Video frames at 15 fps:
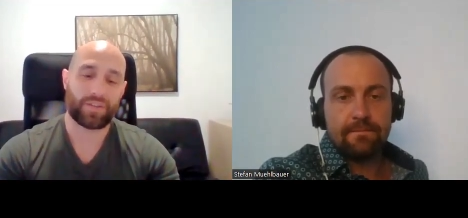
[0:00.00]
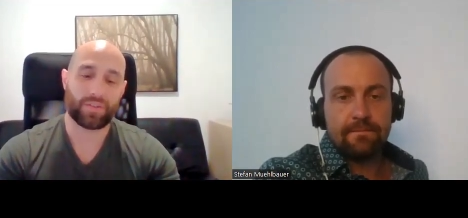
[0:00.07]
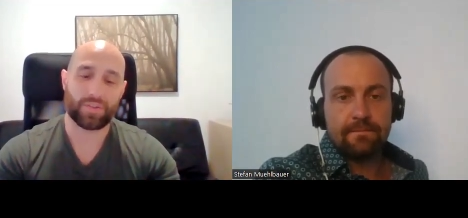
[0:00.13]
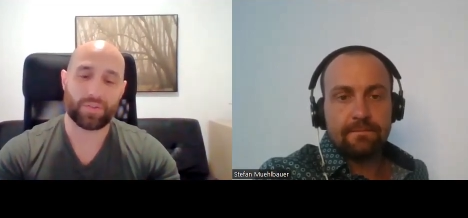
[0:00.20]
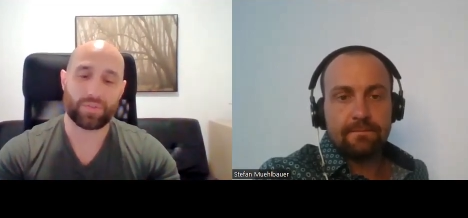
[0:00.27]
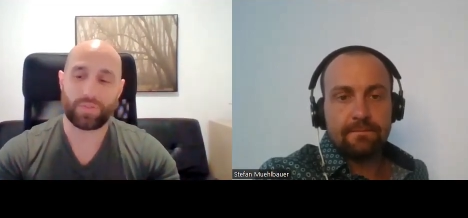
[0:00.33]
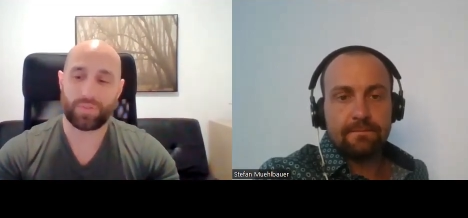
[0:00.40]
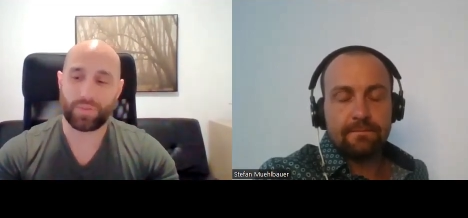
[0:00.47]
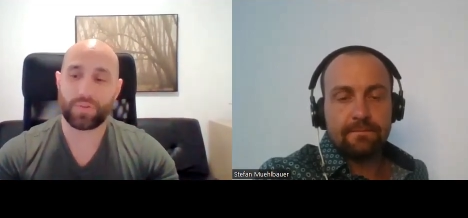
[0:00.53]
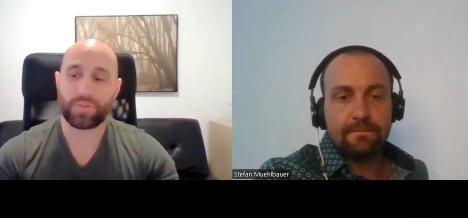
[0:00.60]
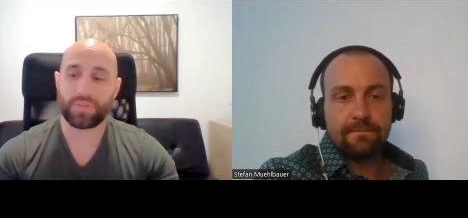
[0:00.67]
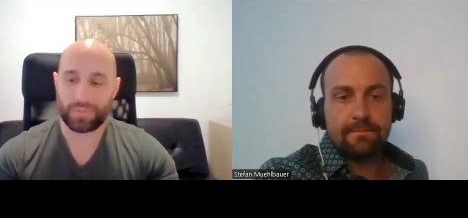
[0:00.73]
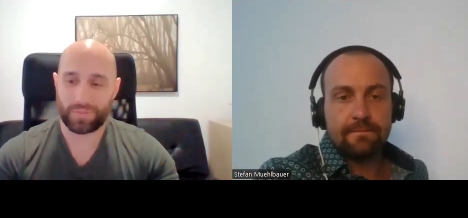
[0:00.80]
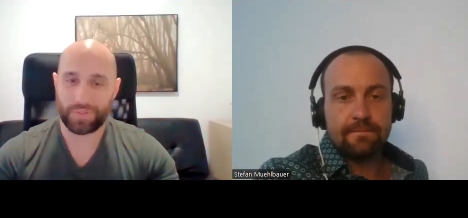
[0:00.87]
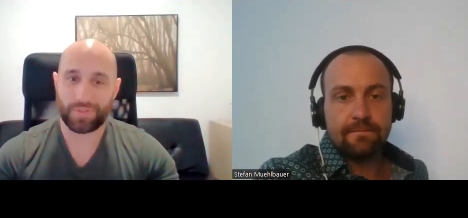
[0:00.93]
Speaker 1: You know,
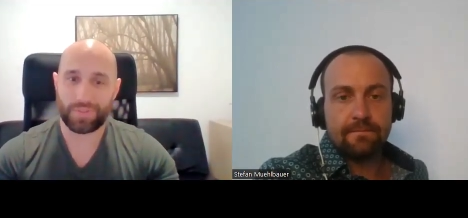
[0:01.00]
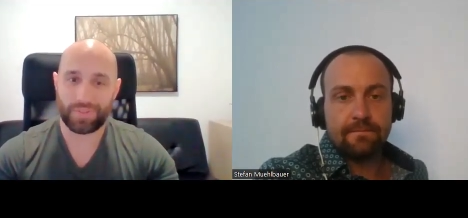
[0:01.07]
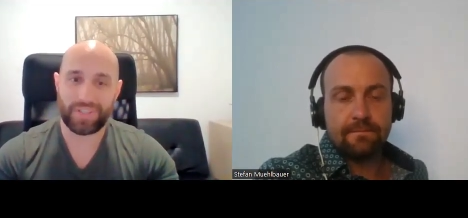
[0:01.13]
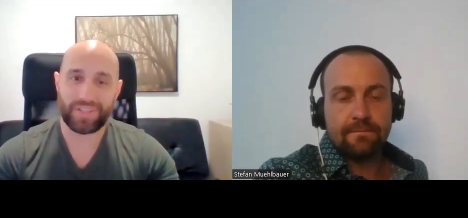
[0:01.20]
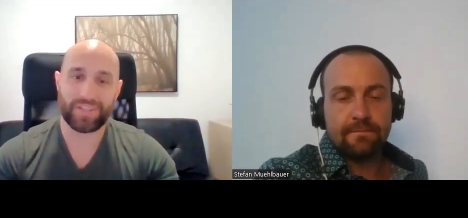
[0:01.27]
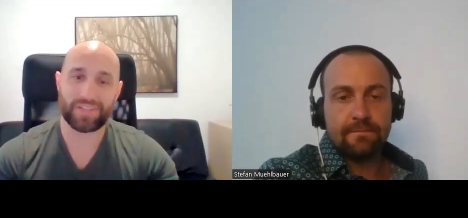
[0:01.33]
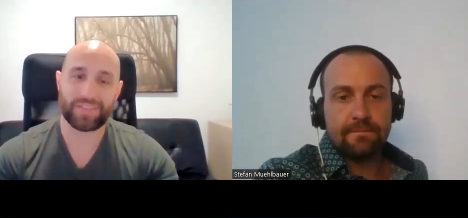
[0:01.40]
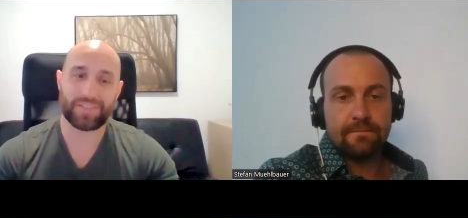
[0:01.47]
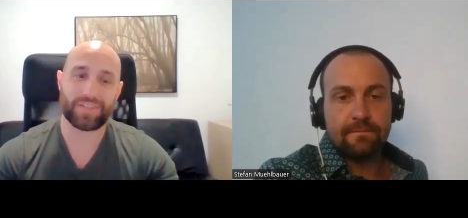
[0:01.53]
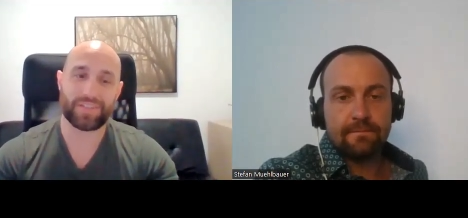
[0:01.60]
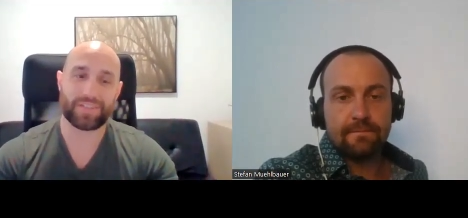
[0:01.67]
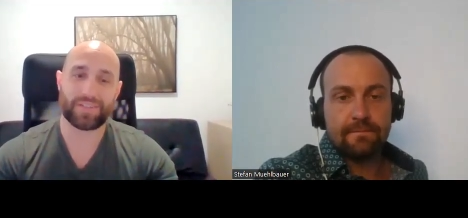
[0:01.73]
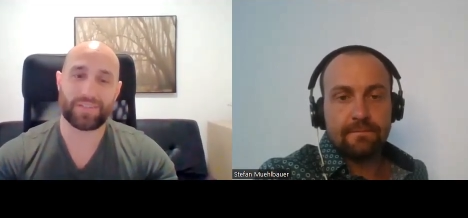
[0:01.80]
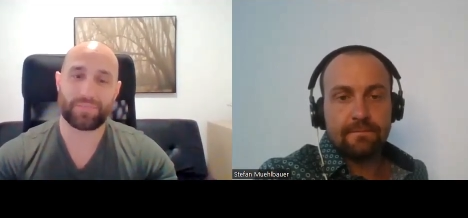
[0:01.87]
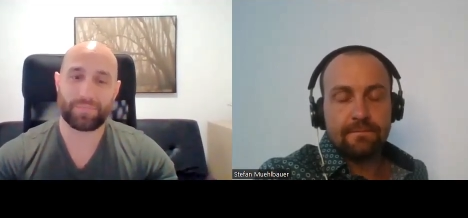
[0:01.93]
you're you're leading
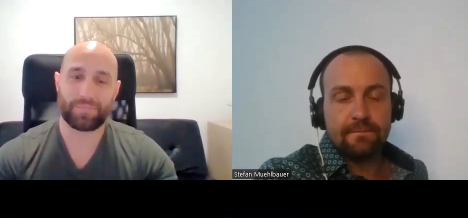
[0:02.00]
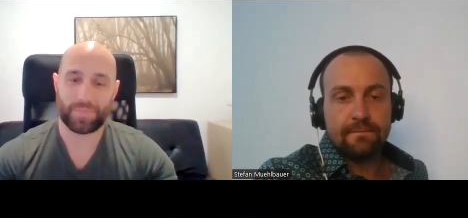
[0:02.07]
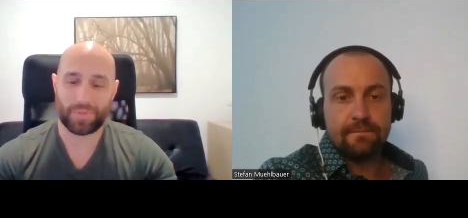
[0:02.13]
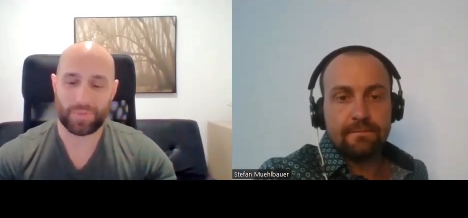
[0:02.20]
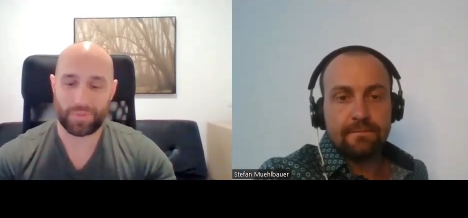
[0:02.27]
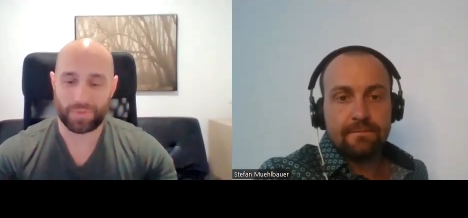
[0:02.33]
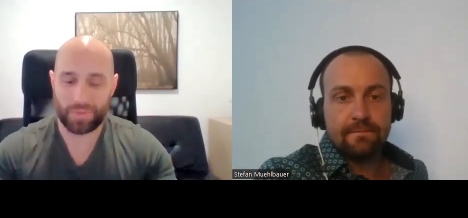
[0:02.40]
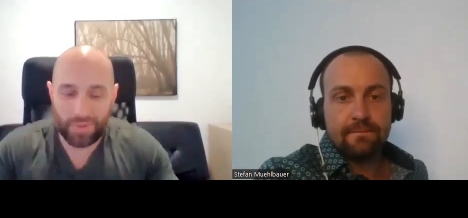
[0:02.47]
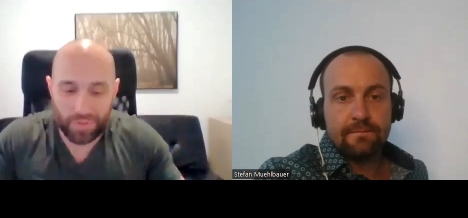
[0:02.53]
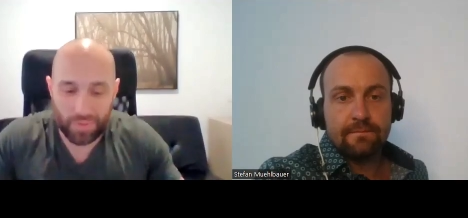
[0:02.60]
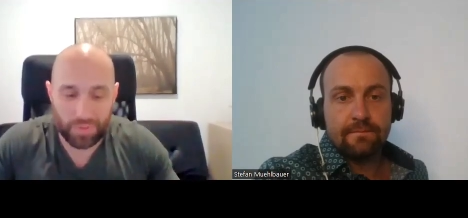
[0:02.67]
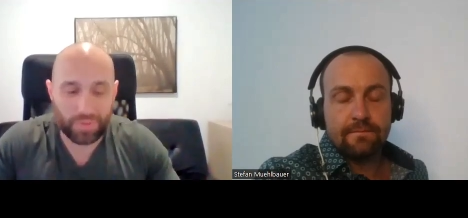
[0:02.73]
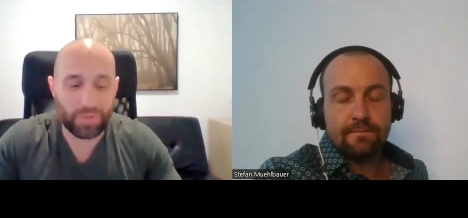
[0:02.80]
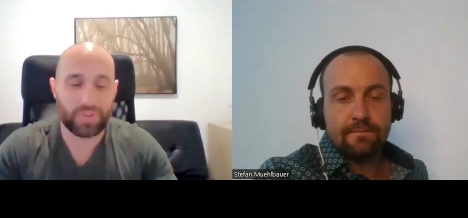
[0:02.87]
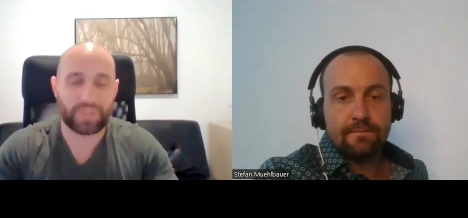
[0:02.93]
the,
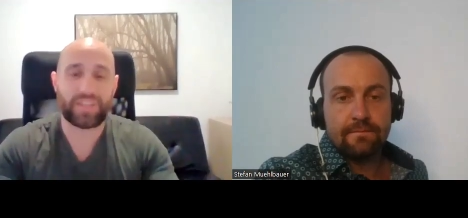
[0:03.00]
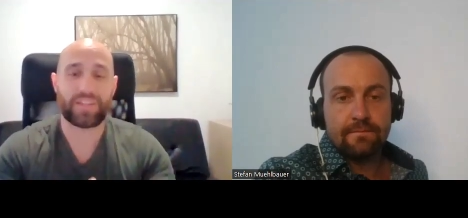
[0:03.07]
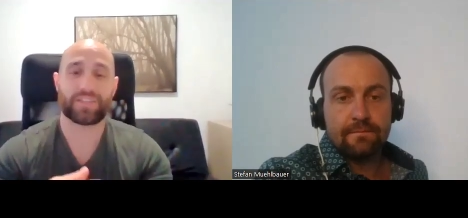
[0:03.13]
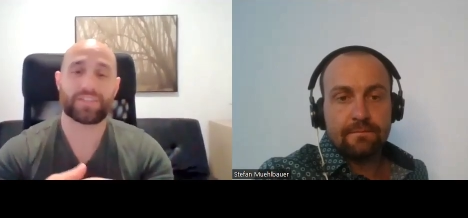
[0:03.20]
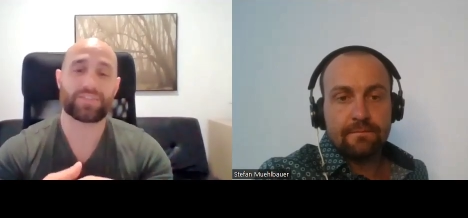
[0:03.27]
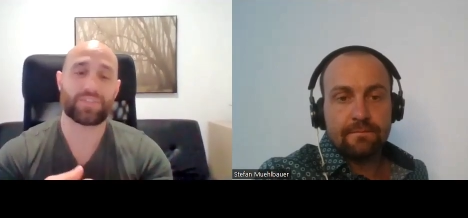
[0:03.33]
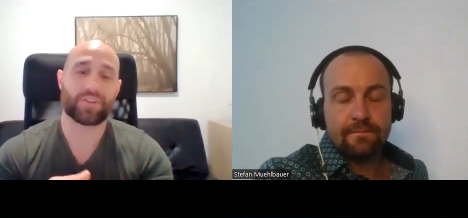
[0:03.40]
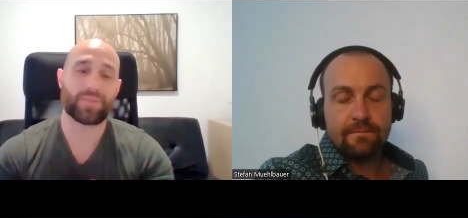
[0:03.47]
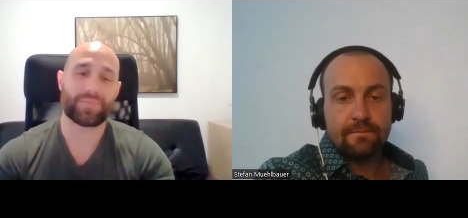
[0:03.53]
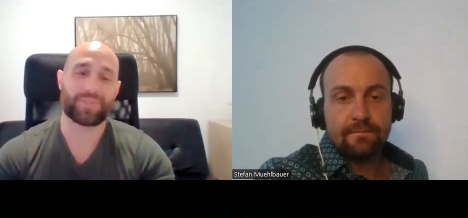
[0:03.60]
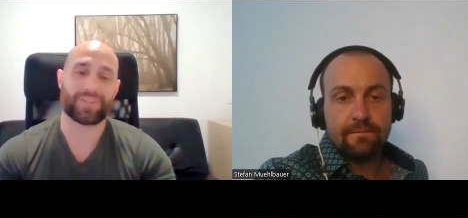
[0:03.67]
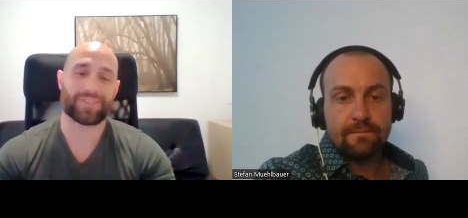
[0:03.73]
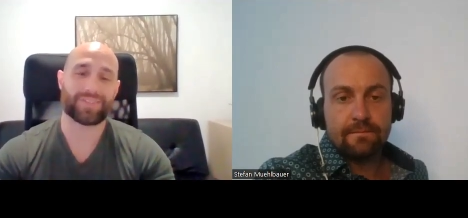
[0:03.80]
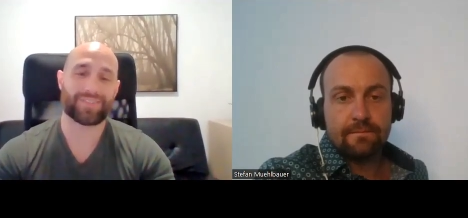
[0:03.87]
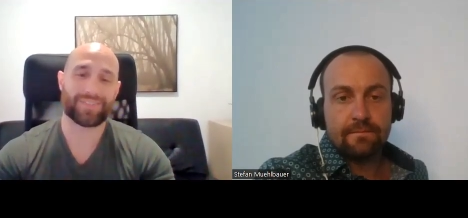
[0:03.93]
you know, you're leading this
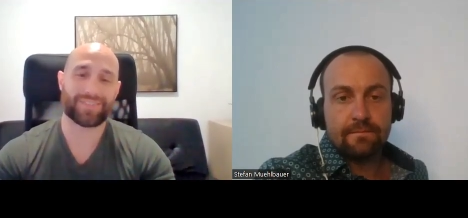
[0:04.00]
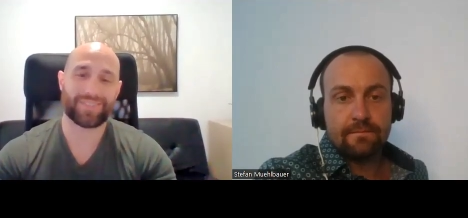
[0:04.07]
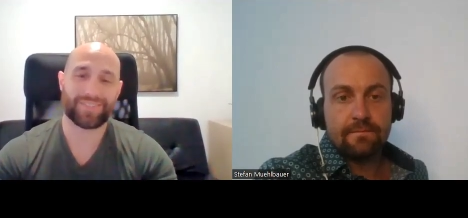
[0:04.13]
army.